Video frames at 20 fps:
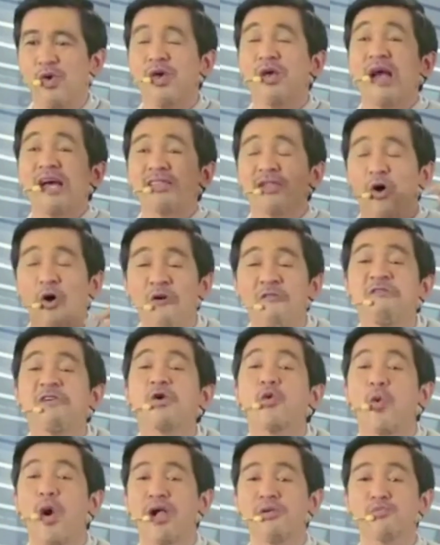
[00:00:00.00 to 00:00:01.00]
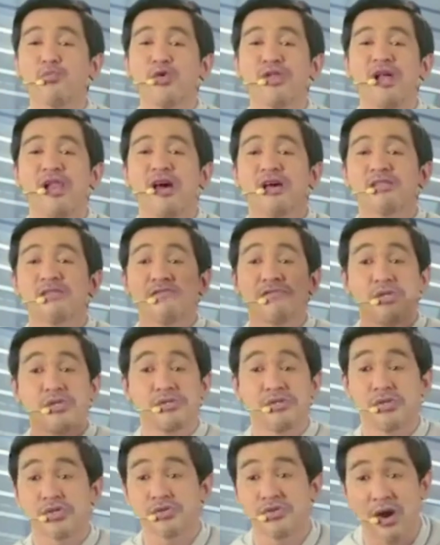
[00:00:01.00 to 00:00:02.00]
got overwhelmed with a lot of these
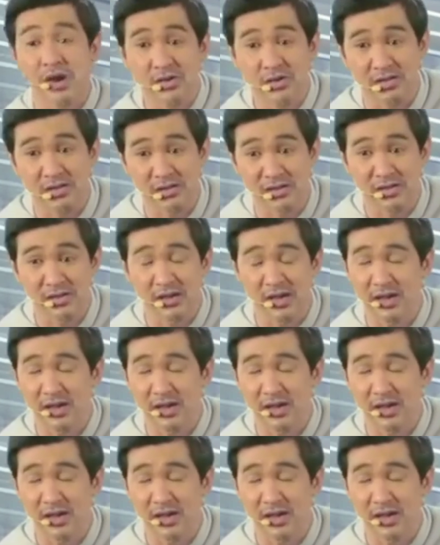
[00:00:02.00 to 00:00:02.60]
distractions.